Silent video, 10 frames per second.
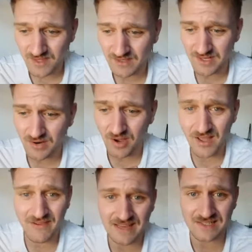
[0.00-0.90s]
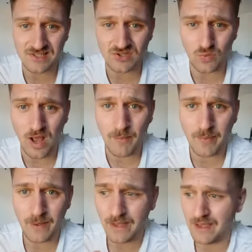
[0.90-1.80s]
You know, I've had to
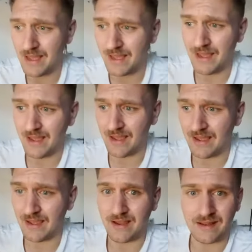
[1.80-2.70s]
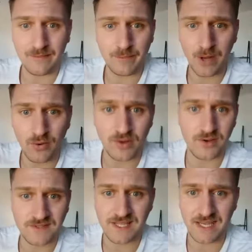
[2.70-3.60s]
swap uh, blowing
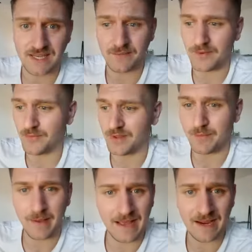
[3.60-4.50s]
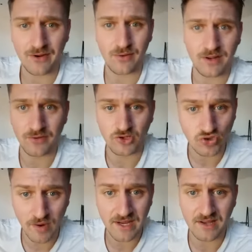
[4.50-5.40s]
off steam with a bag or a load of
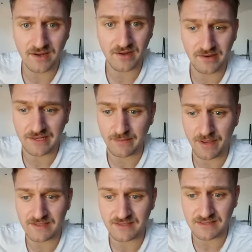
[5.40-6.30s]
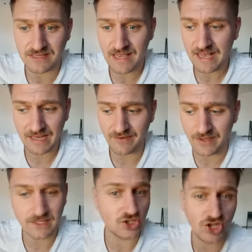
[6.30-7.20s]
drink on a nightly basis. And I've
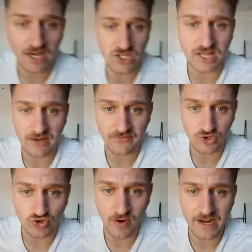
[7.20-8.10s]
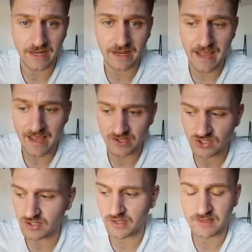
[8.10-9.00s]
had to change that for training,
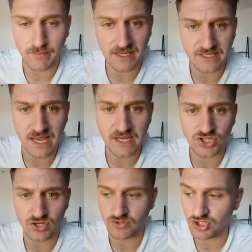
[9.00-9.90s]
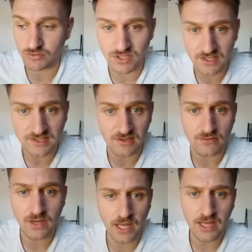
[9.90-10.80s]
exercise, meditation,
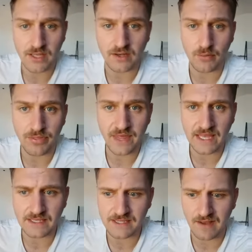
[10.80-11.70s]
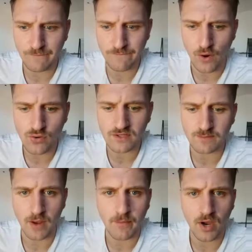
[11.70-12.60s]
jujitsu, you know, things that focus
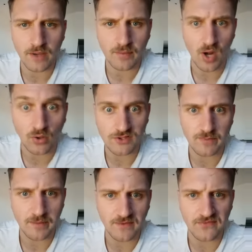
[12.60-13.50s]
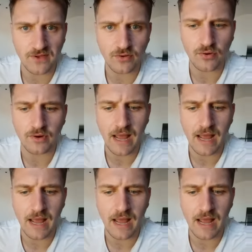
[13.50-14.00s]
my mind but also make me feel good